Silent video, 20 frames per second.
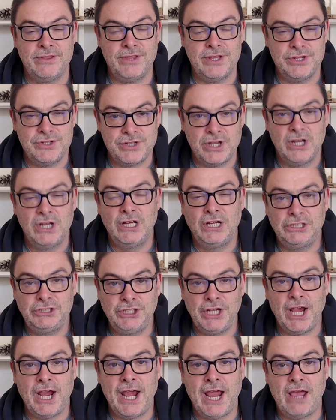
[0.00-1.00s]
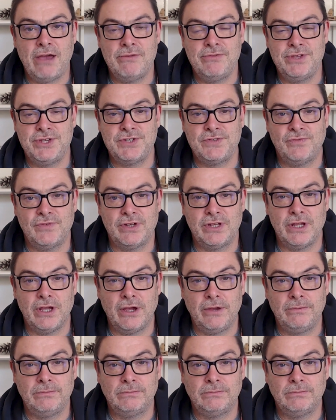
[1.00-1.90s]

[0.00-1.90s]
is, check out this video.